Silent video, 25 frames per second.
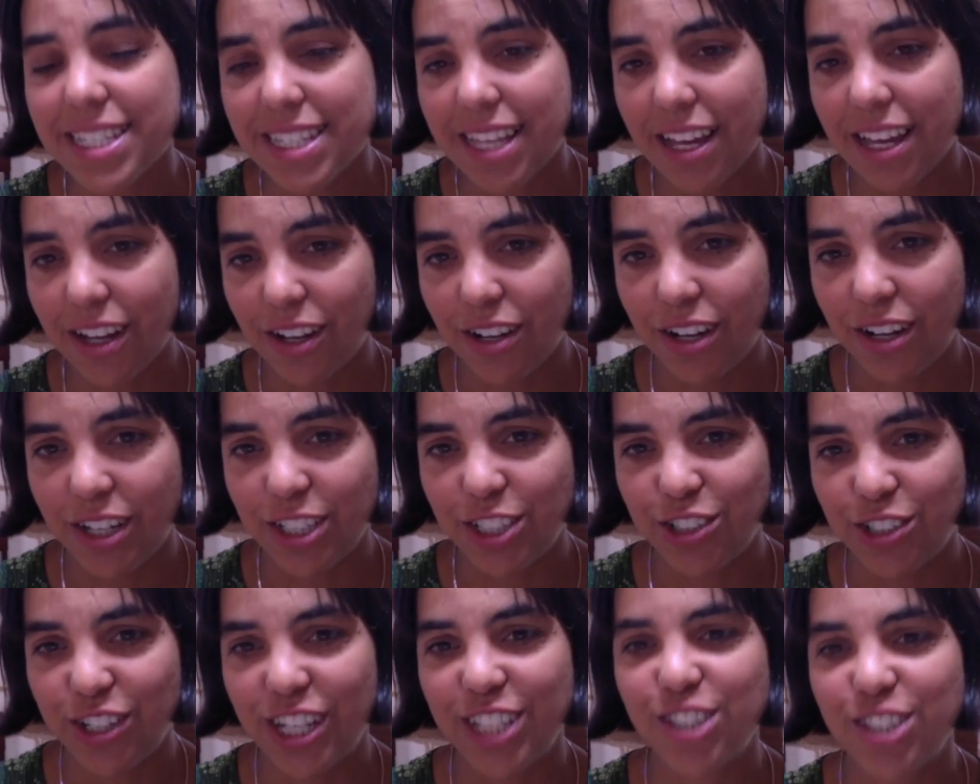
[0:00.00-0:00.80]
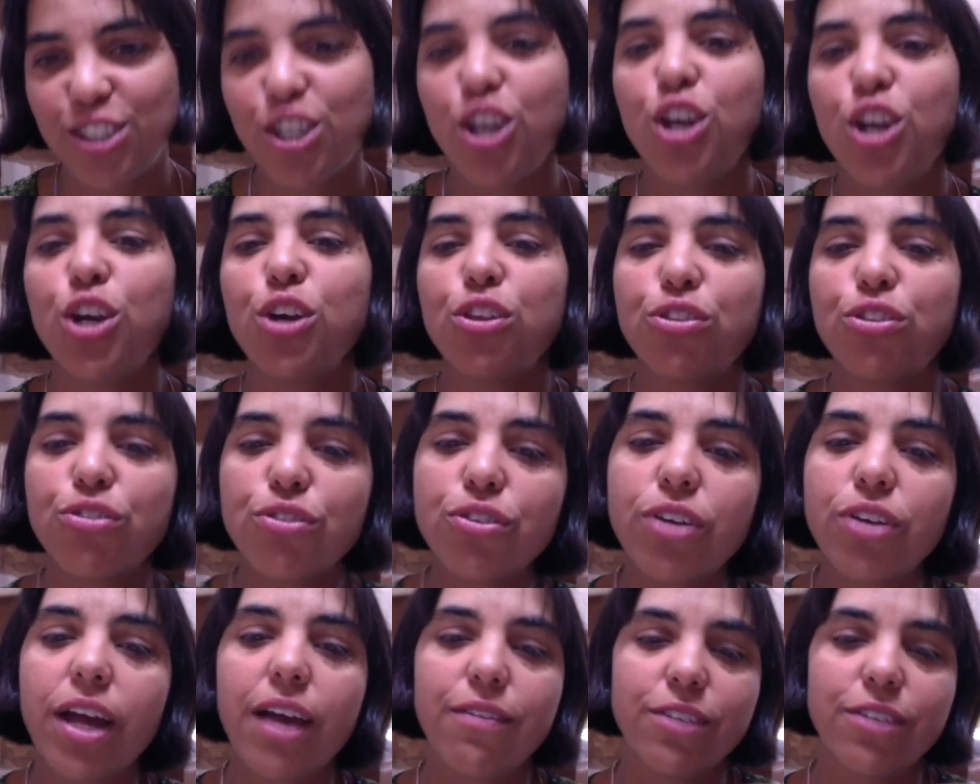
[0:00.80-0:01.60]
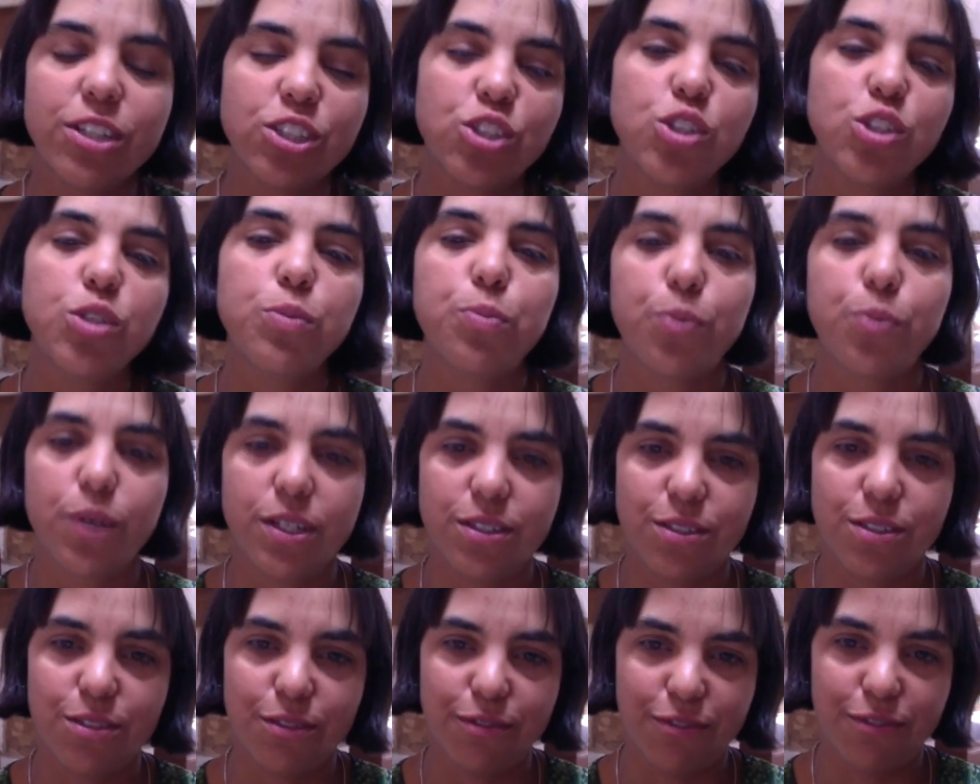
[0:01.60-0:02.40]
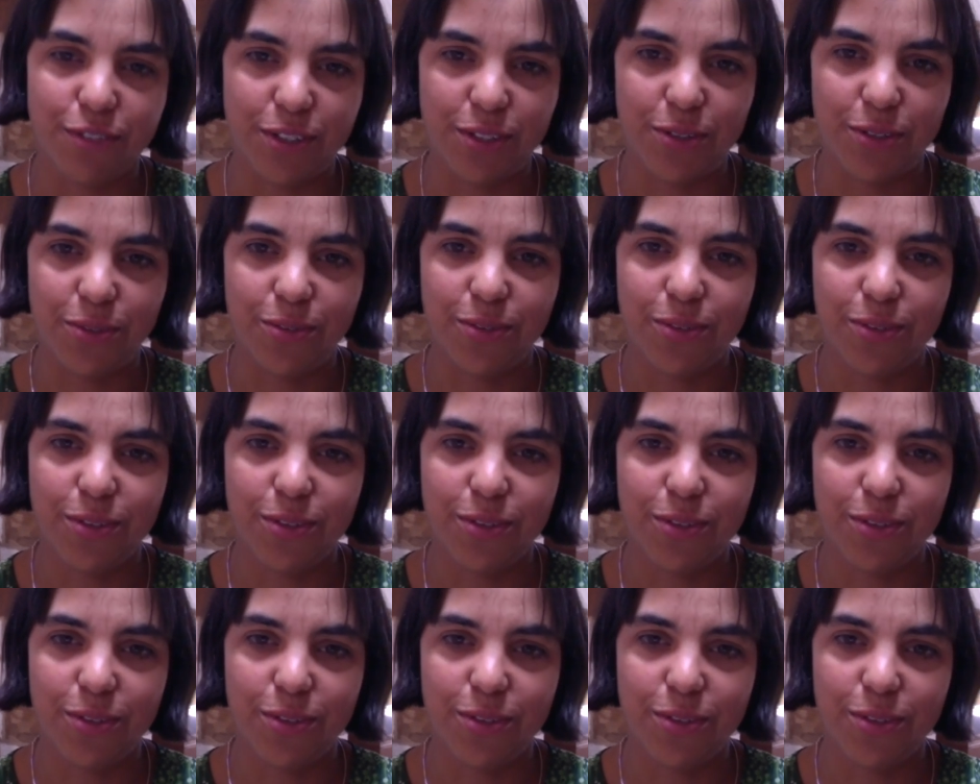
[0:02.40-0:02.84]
that contrast through having 2 points of view.